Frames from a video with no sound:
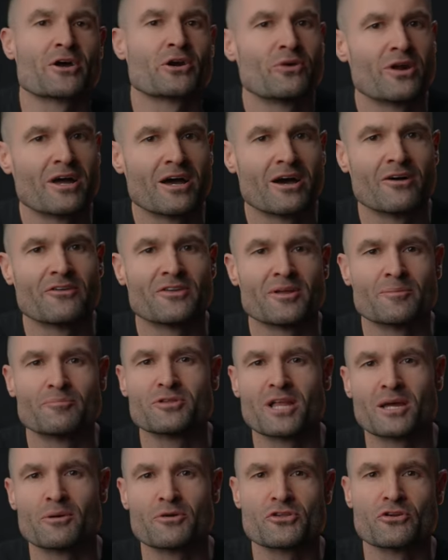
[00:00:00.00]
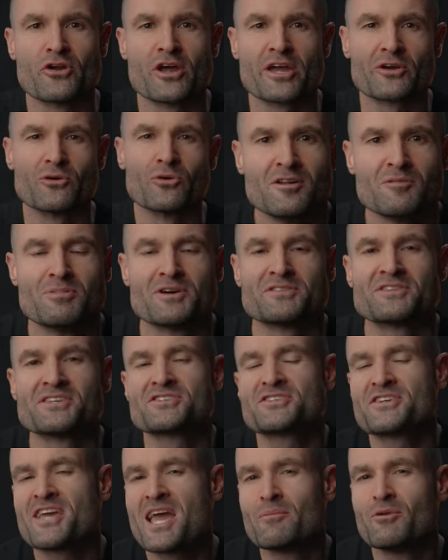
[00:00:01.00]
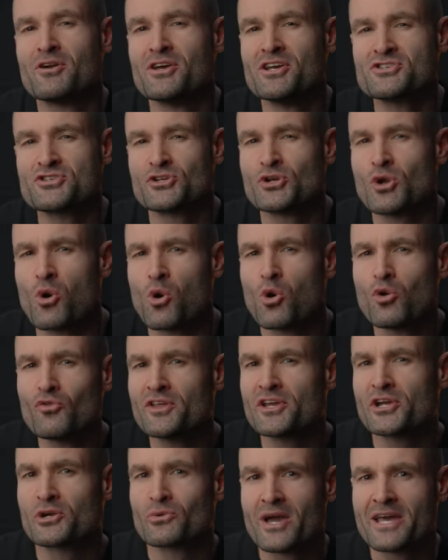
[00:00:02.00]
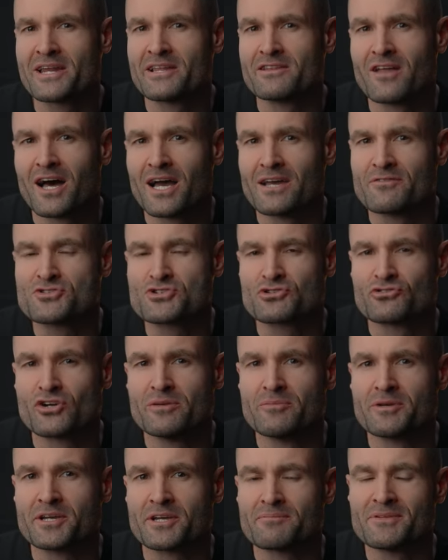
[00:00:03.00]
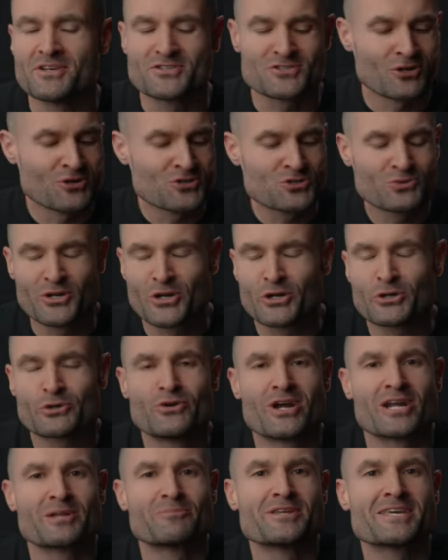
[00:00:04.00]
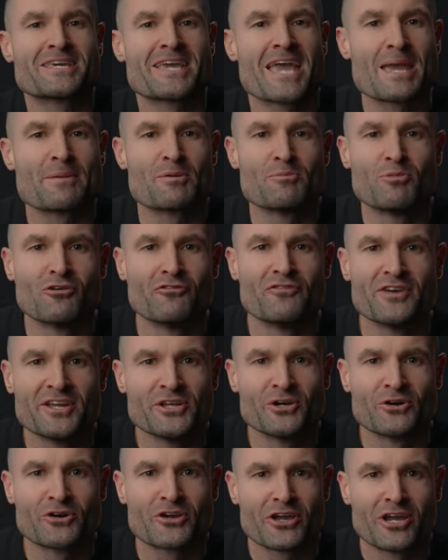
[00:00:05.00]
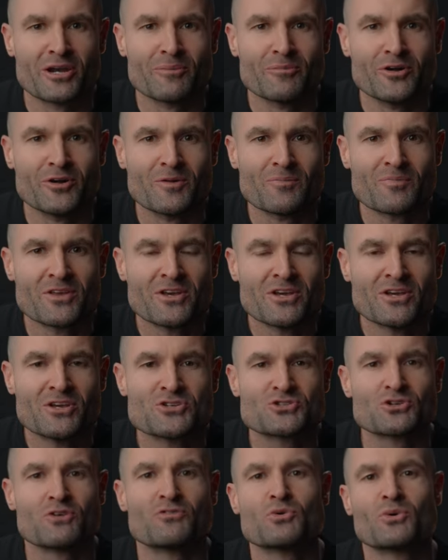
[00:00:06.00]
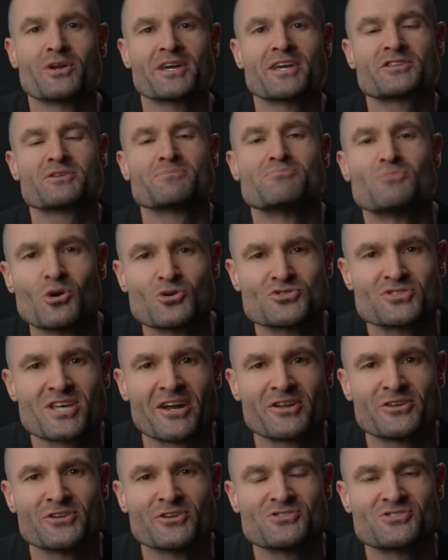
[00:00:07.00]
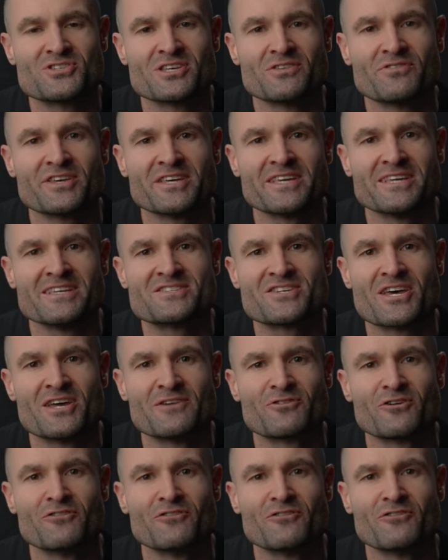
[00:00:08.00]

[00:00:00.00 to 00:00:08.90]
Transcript: around and play with your angle. But this camera isn't only great at live streaming. It's also an incredibly capable video camera. So if you wanna get the most out of your ZV-E10 for